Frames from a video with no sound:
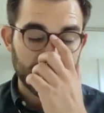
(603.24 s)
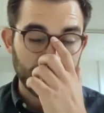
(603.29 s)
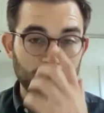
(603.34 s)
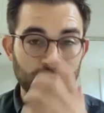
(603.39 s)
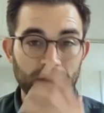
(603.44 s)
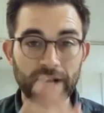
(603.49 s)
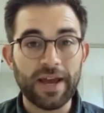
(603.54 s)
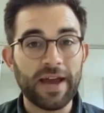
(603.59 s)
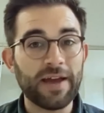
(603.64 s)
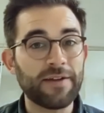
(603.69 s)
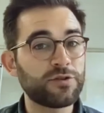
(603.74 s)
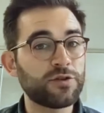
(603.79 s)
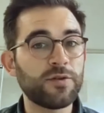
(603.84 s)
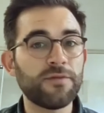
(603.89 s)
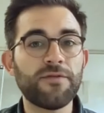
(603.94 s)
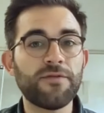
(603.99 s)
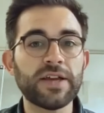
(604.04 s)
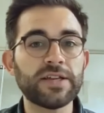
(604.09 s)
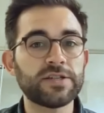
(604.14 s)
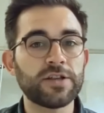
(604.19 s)
that you're going to have to
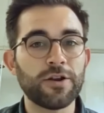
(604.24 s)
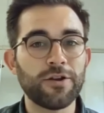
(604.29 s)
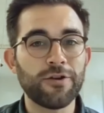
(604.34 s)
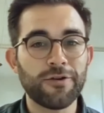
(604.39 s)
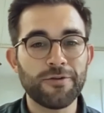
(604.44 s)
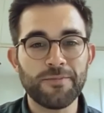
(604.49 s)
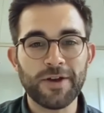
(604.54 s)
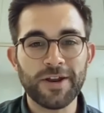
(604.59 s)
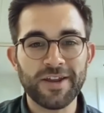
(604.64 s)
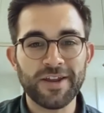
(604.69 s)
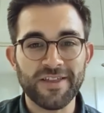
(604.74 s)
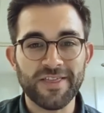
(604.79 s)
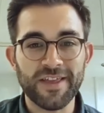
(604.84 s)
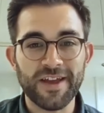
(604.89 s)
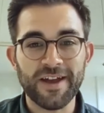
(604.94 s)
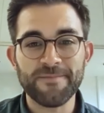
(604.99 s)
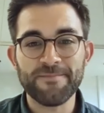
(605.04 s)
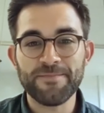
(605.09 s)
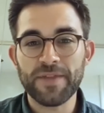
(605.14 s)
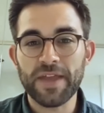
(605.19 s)
invest a lot of money in
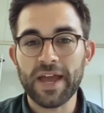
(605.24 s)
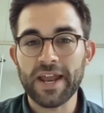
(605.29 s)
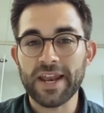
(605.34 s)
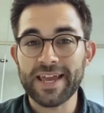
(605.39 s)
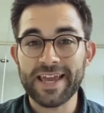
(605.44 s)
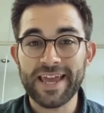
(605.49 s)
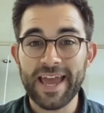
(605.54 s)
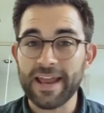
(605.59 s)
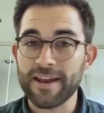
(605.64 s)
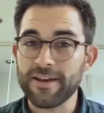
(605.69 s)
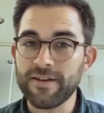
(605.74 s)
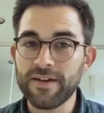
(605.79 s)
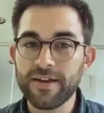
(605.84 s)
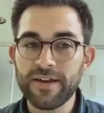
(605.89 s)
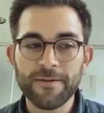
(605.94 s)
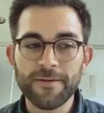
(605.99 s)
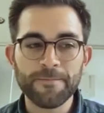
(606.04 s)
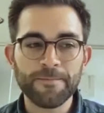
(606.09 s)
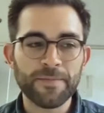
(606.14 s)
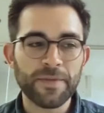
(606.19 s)
that. And again,
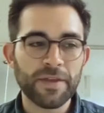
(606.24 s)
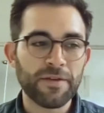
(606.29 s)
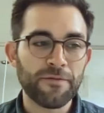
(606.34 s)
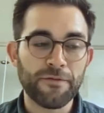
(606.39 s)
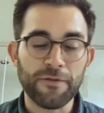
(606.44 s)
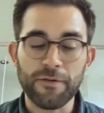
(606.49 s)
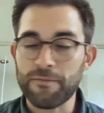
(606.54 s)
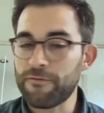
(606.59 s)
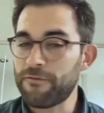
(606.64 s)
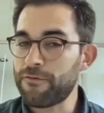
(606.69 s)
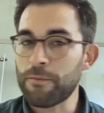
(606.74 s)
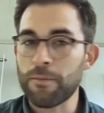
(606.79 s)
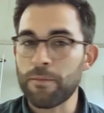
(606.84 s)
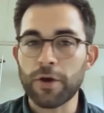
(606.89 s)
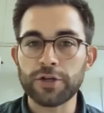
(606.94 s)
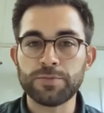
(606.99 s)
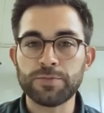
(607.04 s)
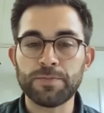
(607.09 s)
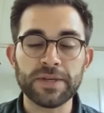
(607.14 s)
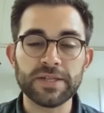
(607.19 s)
for
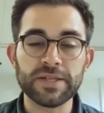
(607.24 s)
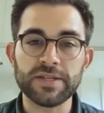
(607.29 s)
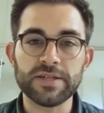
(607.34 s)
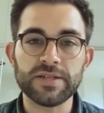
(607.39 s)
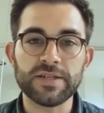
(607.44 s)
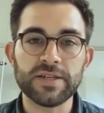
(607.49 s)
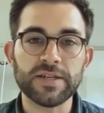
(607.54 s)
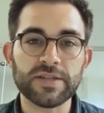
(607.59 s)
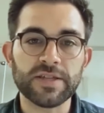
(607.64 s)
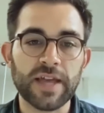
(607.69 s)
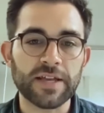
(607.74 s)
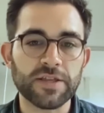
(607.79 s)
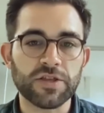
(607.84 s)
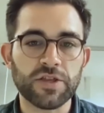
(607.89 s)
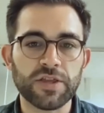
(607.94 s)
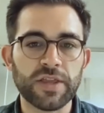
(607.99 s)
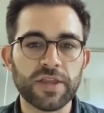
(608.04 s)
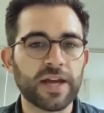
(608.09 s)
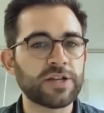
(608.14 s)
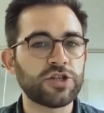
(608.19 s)
most businesses,
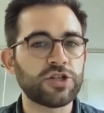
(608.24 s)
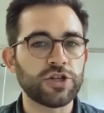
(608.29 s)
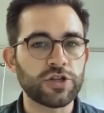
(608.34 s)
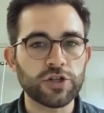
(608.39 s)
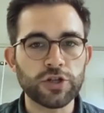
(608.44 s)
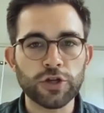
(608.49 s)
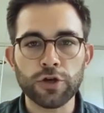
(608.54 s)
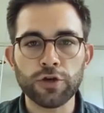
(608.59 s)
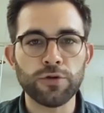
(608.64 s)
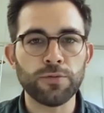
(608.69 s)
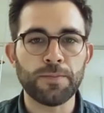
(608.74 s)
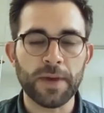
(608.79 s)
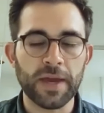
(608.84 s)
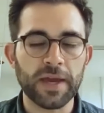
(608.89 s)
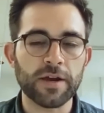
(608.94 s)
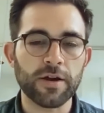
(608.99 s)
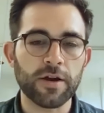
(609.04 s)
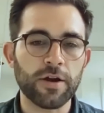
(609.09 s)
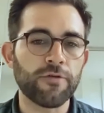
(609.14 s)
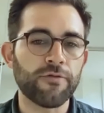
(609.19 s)
that's just too
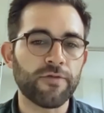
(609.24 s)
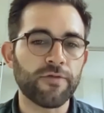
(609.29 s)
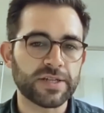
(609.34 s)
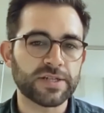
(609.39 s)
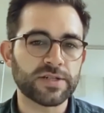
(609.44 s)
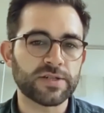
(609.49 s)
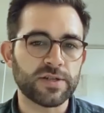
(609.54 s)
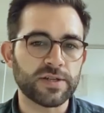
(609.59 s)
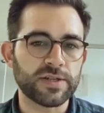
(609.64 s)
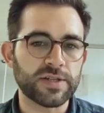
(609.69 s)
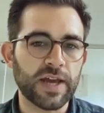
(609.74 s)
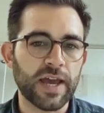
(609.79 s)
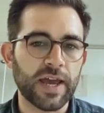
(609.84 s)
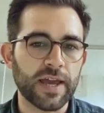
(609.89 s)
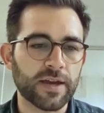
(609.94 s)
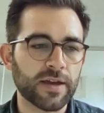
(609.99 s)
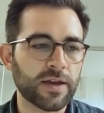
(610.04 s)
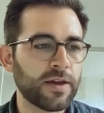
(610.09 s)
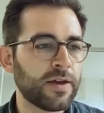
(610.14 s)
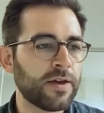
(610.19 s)
big a risk to
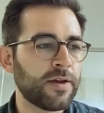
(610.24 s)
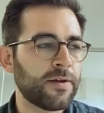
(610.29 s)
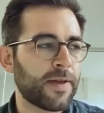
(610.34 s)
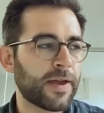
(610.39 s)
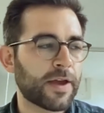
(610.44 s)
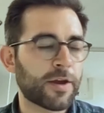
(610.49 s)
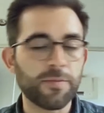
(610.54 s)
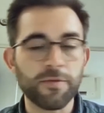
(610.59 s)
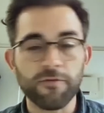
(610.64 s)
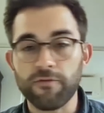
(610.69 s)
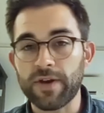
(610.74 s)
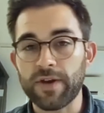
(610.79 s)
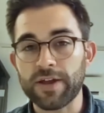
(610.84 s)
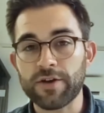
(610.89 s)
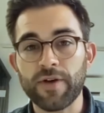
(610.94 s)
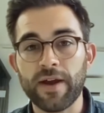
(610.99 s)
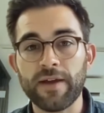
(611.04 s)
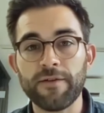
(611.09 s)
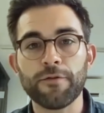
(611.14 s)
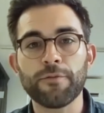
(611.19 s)
take. It can be really
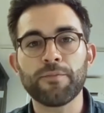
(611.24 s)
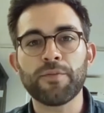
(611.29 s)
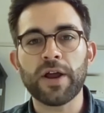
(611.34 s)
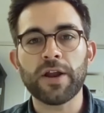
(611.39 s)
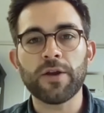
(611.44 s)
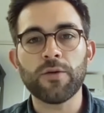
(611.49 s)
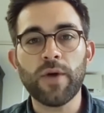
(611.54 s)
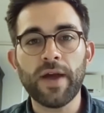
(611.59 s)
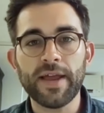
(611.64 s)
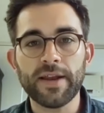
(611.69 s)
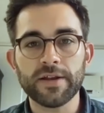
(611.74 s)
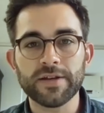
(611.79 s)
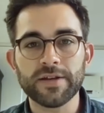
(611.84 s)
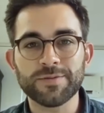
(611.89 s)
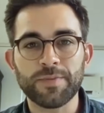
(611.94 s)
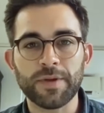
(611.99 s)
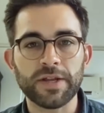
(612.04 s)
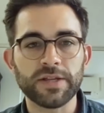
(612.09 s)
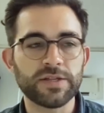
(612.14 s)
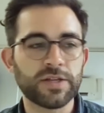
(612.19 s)
great for brand awareness,
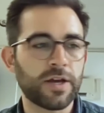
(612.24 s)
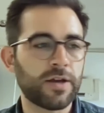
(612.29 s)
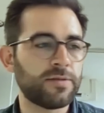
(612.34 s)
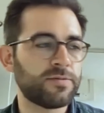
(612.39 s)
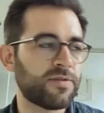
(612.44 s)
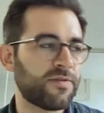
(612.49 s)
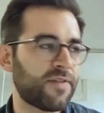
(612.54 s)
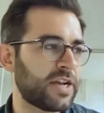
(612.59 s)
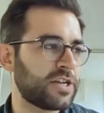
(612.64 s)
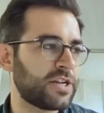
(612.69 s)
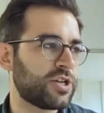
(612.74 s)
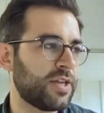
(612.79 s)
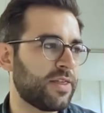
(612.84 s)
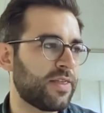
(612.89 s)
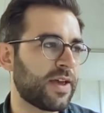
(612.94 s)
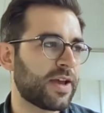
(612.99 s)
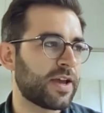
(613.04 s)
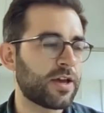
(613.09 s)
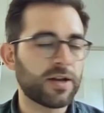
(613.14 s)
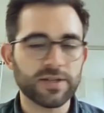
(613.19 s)
but in terms of actually
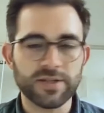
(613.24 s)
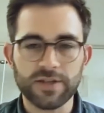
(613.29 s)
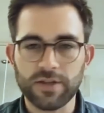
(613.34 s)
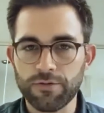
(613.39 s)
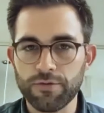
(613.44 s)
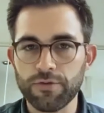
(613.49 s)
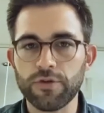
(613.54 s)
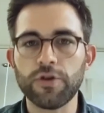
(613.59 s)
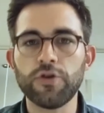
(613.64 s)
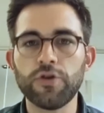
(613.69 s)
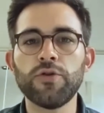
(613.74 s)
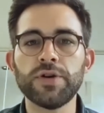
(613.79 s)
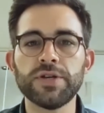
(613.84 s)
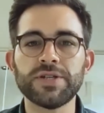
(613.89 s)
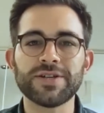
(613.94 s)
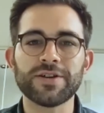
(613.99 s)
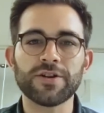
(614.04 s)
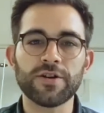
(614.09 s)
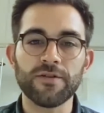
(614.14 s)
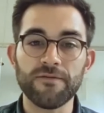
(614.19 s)
then cutting through the
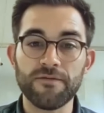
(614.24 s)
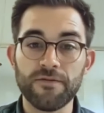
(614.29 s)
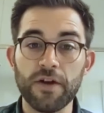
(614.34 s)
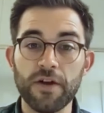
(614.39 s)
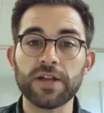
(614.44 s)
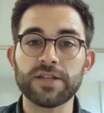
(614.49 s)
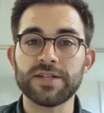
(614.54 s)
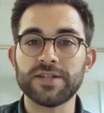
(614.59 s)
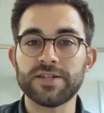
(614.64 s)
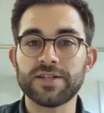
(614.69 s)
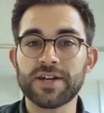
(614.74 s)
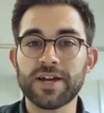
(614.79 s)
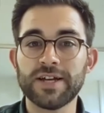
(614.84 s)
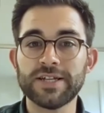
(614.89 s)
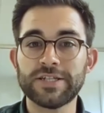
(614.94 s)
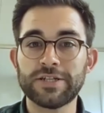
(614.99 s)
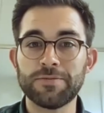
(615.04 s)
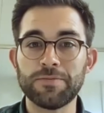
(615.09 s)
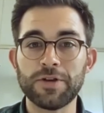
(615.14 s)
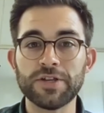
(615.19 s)
noise and converting to
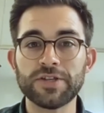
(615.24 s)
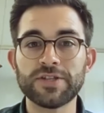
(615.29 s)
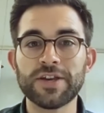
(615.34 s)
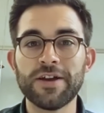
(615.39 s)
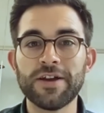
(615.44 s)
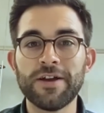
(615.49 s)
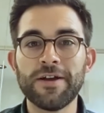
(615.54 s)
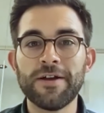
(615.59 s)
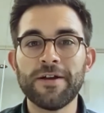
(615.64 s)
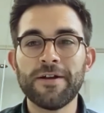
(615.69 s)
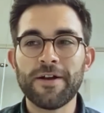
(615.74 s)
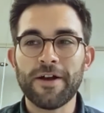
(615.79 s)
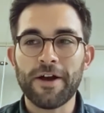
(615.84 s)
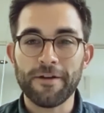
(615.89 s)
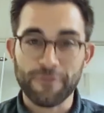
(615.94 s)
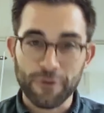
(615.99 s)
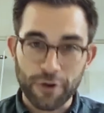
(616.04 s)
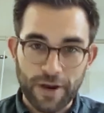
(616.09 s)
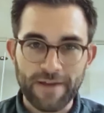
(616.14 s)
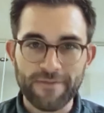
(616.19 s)
customers, I've
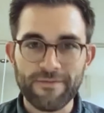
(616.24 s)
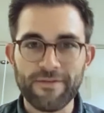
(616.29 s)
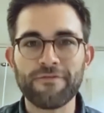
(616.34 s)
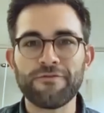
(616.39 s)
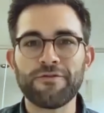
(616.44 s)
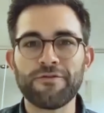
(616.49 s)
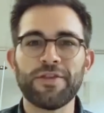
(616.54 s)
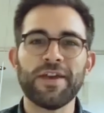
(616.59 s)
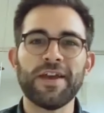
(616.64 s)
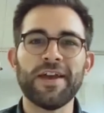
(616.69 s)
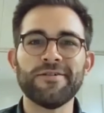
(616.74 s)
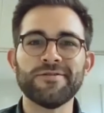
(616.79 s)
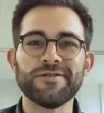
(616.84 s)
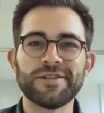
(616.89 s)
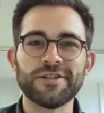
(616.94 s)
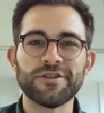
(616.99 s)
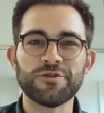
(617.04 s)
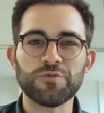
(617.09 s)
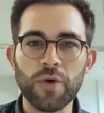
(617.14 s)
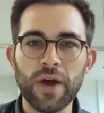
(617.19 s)
got to have everything
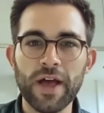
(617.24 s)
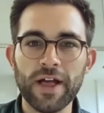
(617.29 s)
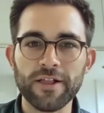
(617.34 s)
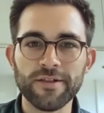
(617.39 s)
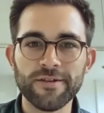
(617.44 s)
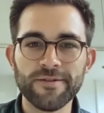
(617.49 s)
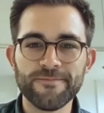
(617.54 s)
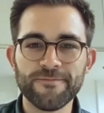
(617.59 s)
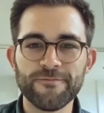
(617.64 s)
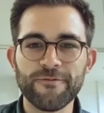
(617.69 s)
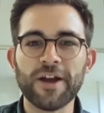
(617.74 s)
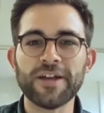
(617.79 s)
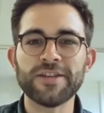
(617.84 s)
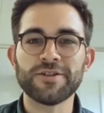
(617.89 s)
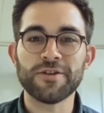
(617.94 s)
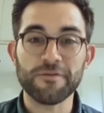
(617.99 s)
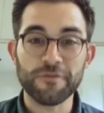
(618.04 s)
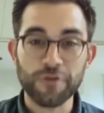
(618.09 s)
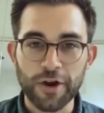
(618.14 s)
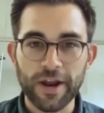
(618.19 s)
else as well, right?
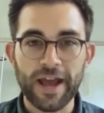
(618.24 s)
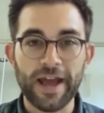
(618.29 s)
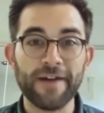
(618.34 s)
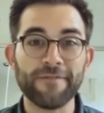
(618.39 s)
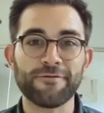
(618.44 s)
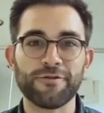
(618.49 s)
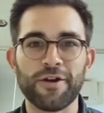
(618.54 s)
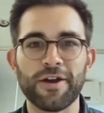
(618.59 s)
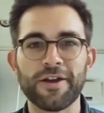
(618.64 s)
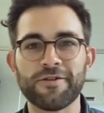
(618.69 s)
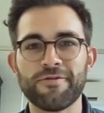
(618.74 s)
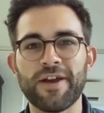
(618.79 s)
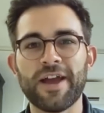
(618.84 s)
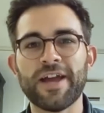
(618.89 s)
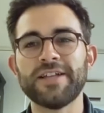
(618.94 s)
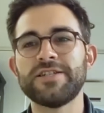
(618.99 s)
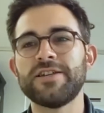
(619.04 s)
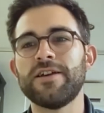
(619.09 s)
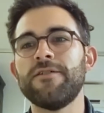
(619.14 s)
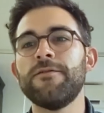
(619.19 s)
So I've got to have great
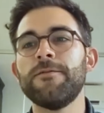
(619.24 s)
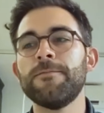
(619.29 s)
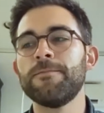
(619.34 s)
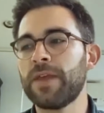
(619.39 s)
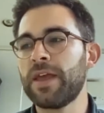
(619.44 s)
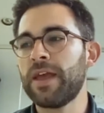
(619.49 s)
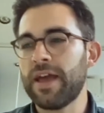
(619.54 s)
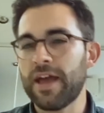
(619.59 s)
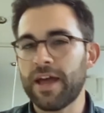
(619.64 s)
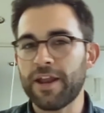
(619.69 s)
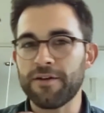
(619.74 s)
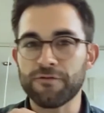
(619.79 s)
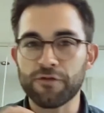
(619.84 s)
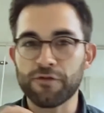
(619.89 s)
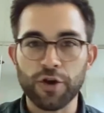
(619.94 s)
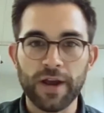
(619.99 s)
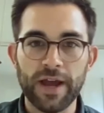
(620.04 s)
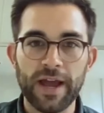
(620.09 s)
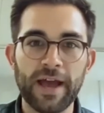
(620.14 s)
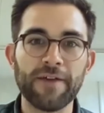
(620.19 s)
creative, and I've
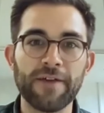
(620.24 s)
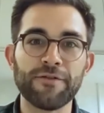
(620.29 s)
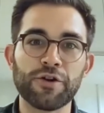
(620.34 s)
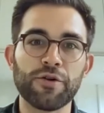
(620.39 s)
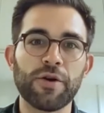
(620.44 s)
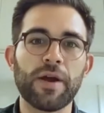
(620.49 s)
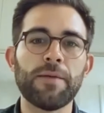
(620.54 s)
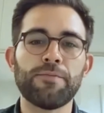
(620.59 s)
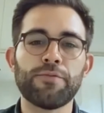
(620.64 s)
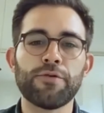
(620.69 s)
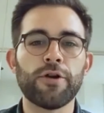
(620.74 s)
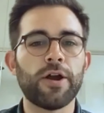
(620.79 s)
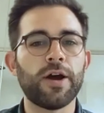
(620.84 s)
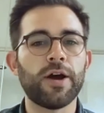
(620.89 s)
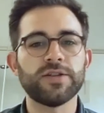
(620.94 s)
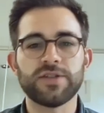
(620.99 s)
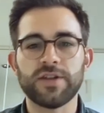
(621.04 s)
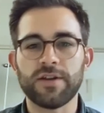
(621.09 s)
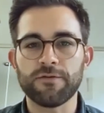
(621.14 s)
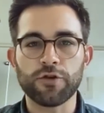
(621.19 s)
got to have a great
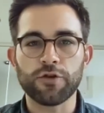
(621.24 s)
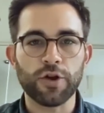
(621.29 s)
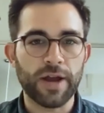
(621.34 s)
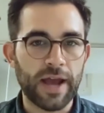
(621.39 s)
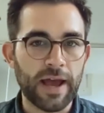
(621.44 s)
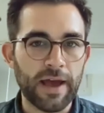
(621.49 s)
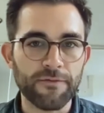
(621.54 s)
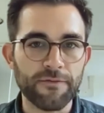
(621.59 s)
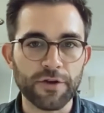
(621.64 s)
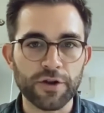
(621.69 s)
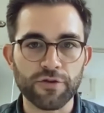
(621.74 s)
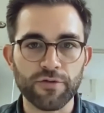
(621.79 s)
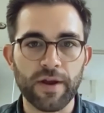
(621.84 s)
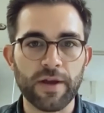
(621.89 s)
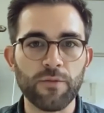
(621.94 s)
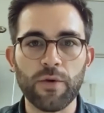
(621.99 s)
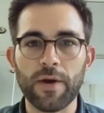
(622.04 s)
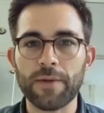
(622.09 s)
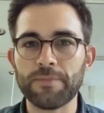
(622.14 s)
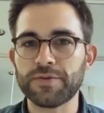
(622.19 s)
product, and I've got to have a
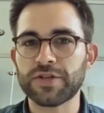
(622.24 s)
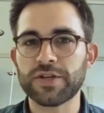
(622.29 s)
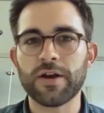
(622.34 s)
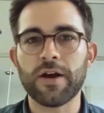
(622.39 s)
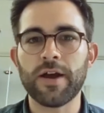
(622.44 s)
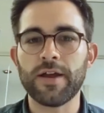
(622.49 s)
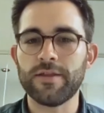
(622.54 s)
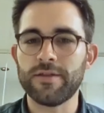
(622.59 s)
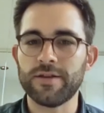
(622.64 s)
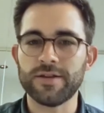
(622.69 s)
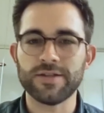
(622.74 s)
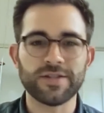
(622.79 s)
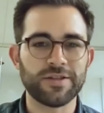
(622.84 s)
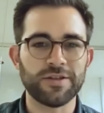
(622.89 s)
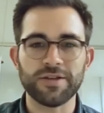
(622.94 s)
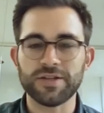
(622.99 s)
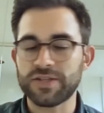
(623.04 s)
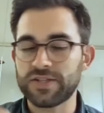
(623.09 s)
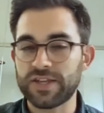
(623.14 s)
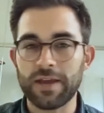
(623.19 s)
great website
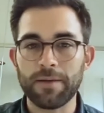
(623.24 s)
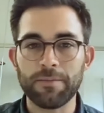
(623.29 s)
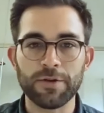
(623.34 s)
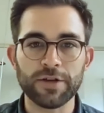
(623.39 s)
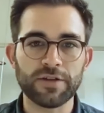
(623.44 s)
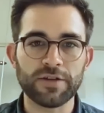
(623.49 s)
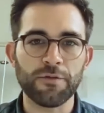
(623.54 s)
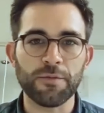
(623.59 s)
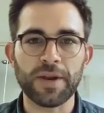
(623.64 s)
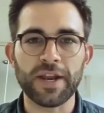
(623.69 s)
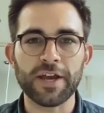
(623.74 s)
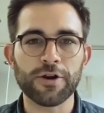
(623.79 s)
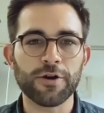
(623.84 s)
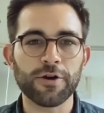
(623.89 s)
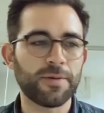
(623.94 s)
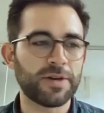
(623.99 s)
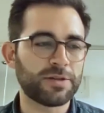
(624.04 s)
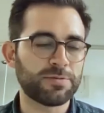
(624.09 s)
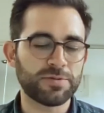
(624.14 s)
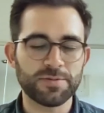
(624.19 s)
that's seamless from an
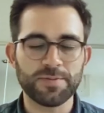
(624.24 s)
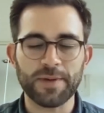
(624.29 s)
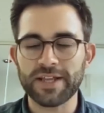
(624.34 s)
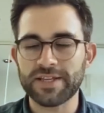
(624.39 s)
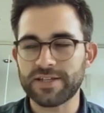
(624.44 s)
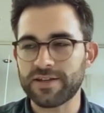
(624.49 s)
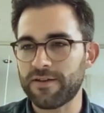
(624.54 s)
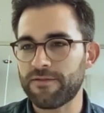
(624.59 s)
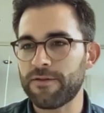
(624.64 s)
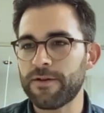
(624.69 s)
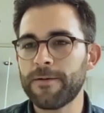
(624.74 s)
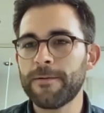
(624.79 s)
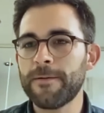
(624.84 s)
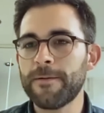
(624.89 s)
e-commerce perspective.